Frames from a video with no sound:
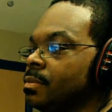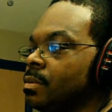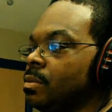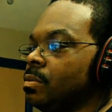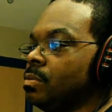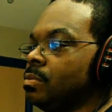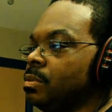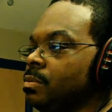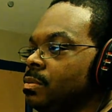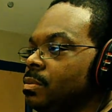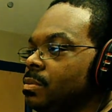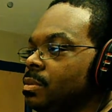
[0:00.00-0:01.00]
Oh, what are you
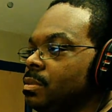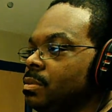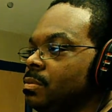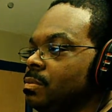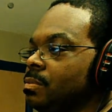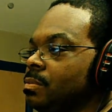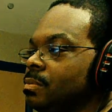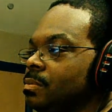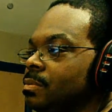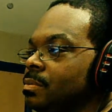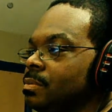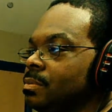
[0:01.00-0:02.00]
doing, dude?
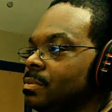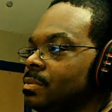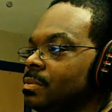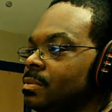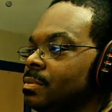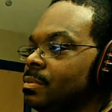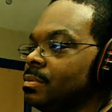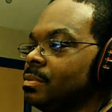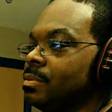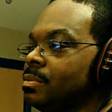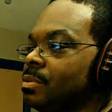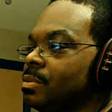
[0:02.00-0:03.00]

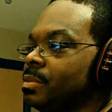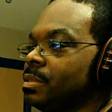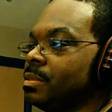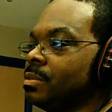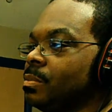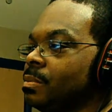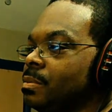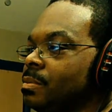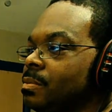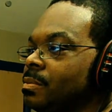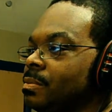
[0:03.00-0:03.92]
Miss Sopaku?